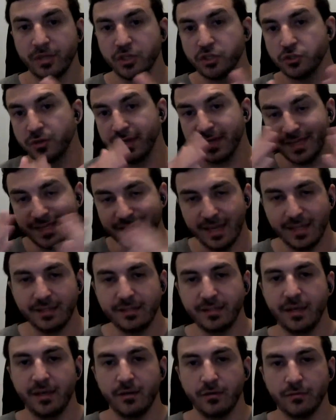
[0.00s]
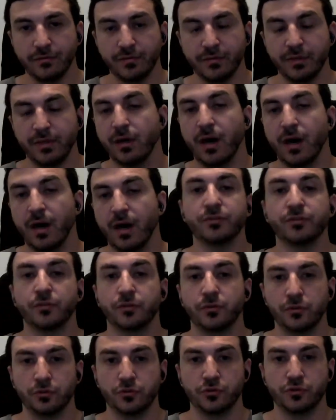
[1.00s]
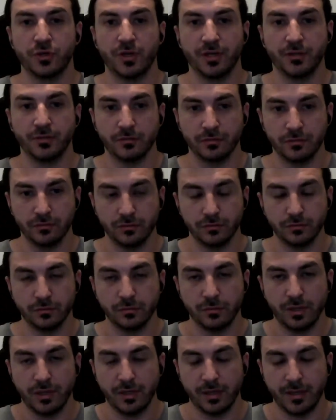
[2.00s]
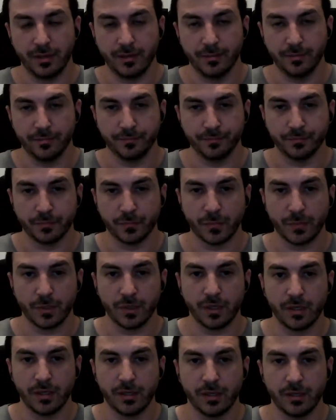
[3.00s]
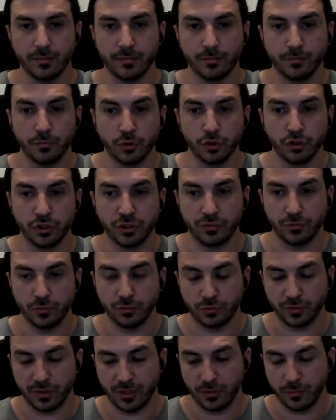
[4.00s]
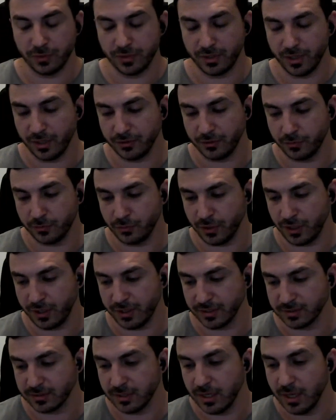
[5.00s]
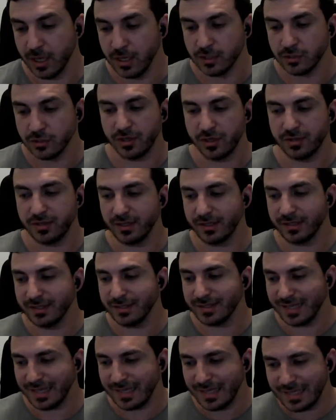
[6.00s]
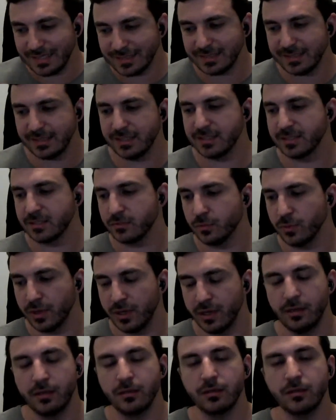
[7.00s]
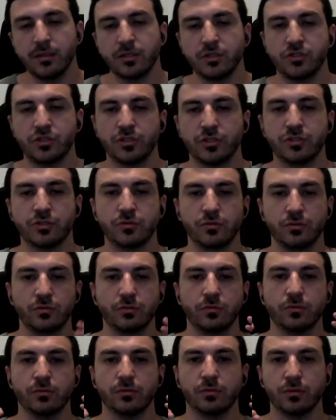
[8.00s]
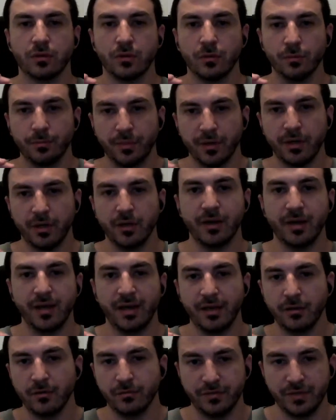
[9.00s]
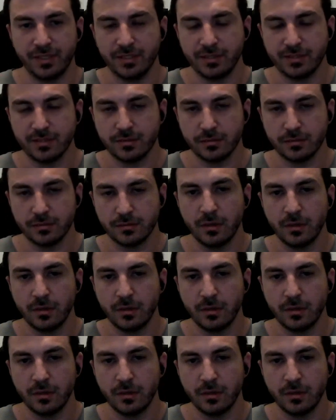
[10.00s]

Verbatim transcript: measure again the aov after you're trying to um, uh, push it together with other products i think the easiest way is just to compare aovs